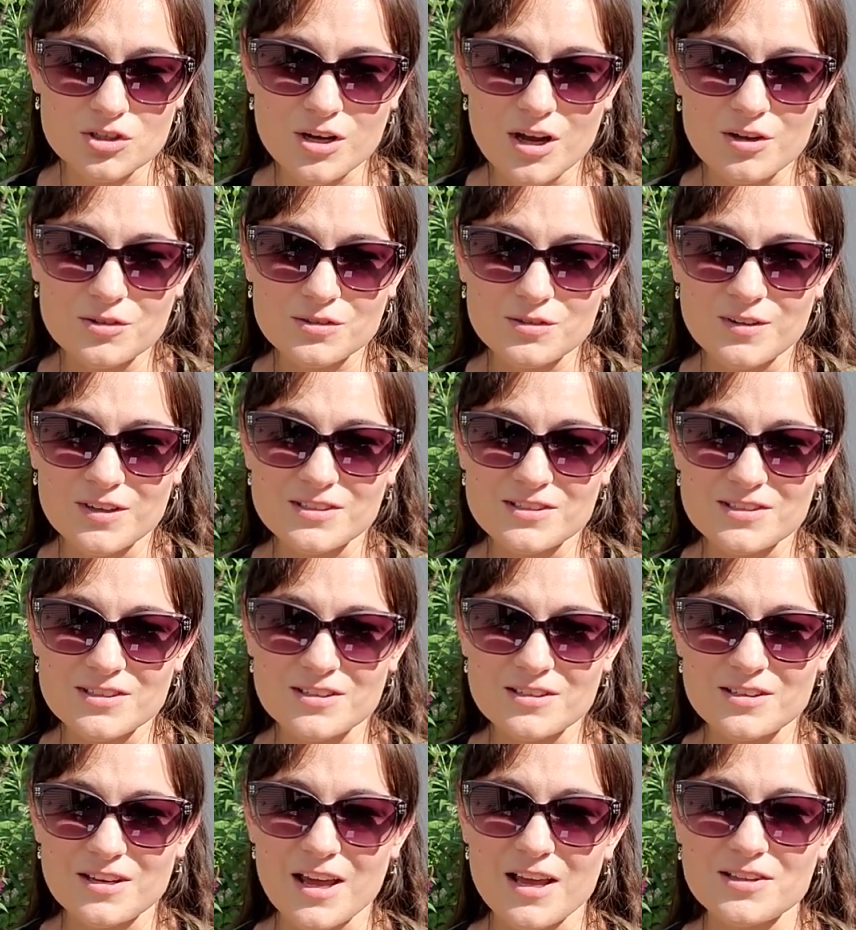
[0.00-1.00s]
house wrens
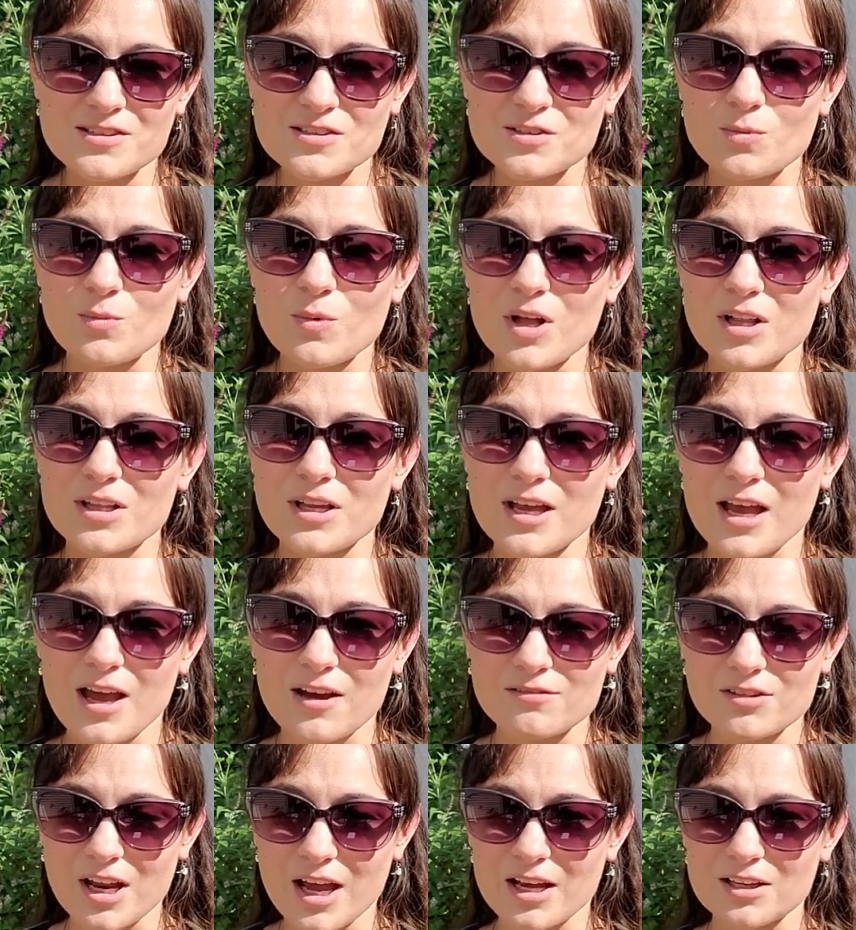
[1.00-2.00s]
to nest while I
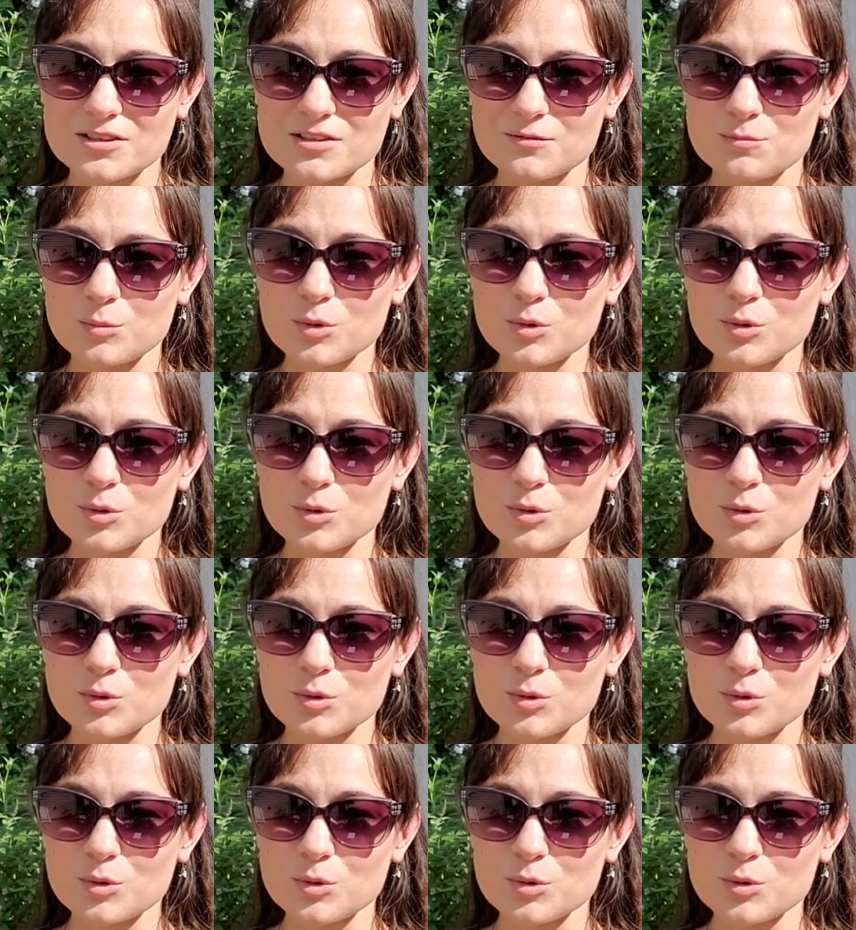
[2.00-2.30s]
have an active